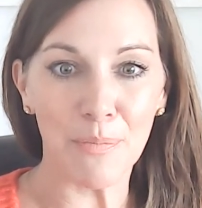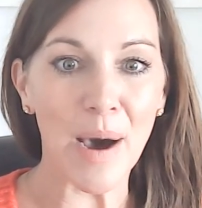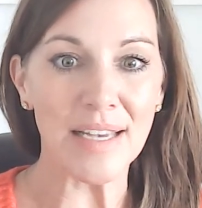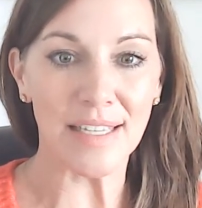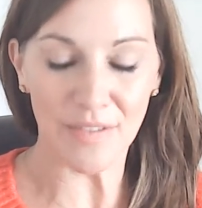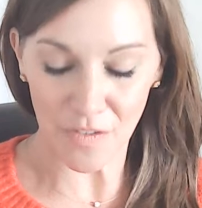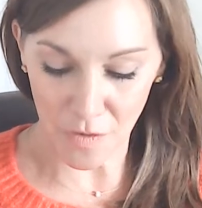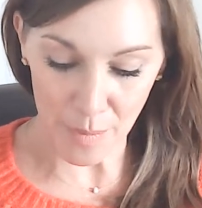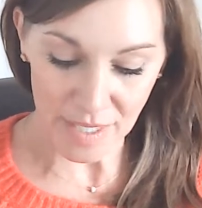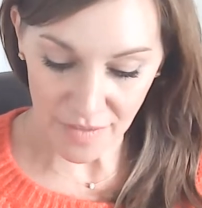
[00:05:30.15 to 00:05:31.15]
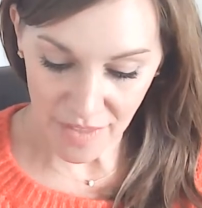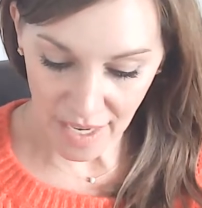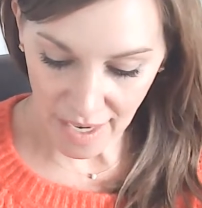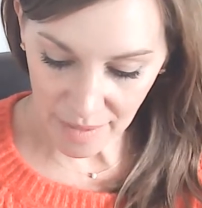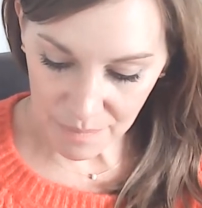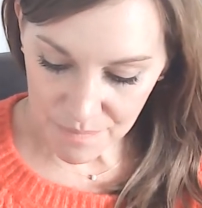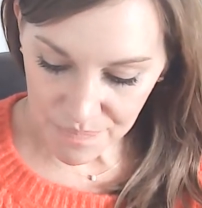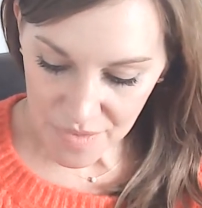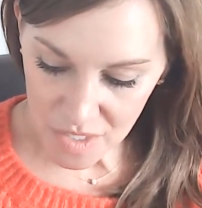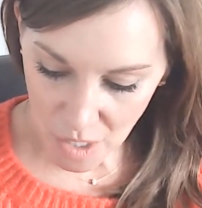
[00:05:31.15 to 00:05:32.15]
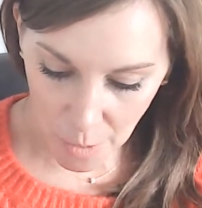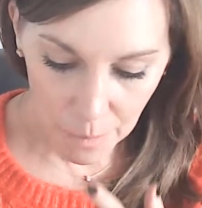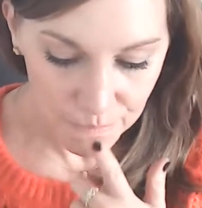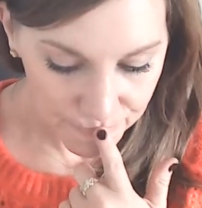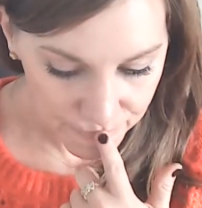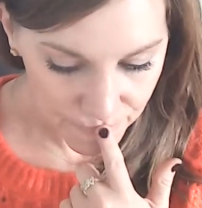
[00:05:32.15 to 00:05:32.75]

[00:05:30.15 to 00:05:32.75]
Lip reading: positive affirmative thinking. So